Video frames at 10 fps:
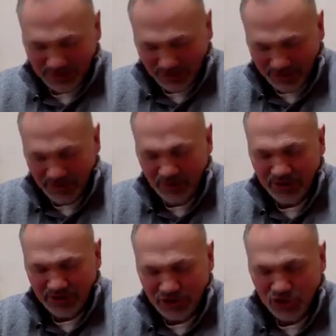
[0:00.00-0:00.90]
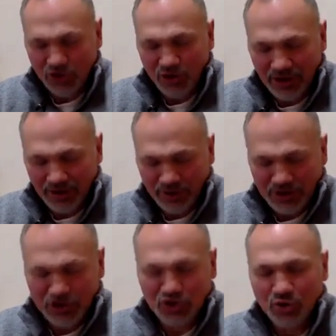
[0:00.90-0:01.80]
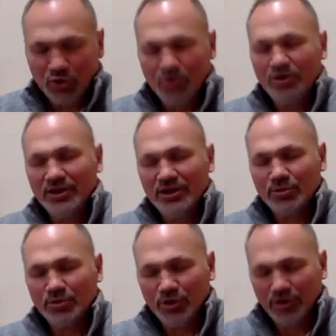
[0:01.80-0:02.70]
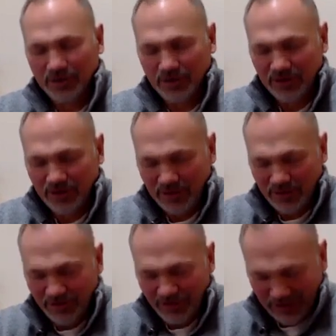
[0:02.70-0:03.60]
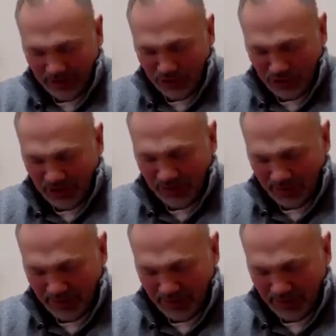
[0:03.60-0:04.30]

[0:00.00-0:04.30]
Lord, and we would enjoy restored and unbroken fellowship."